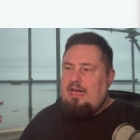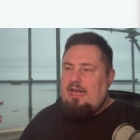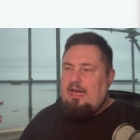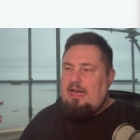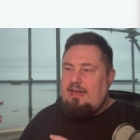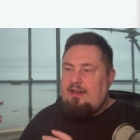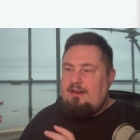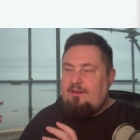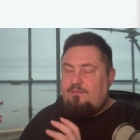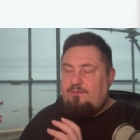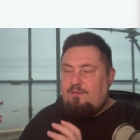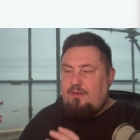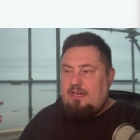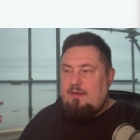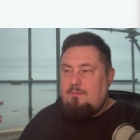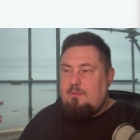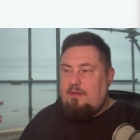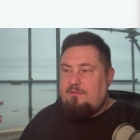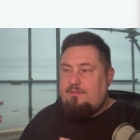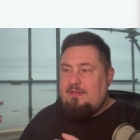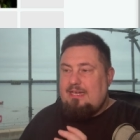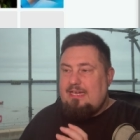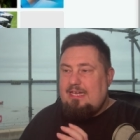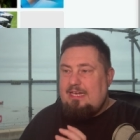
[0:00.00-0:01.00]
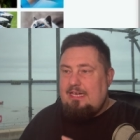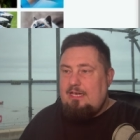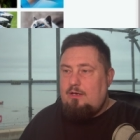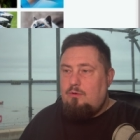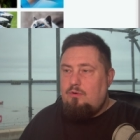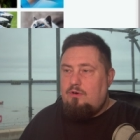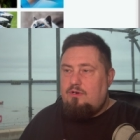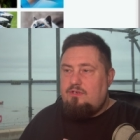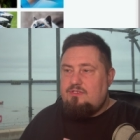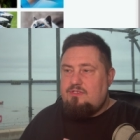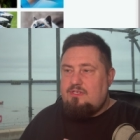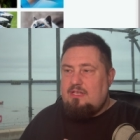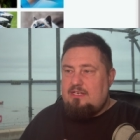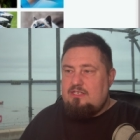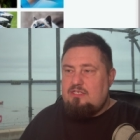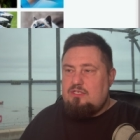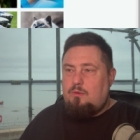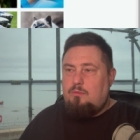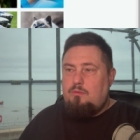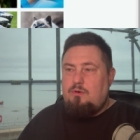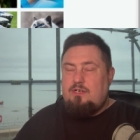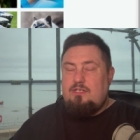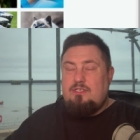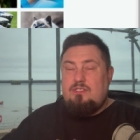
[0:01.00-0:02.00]
and think about the keywords that
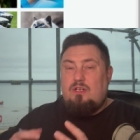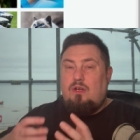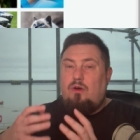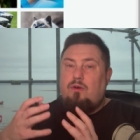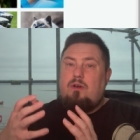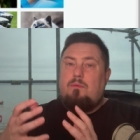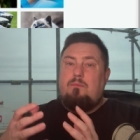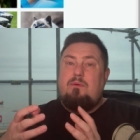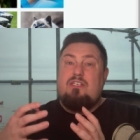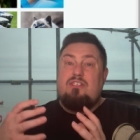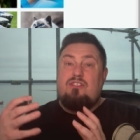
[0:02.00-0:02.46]
someone is going to be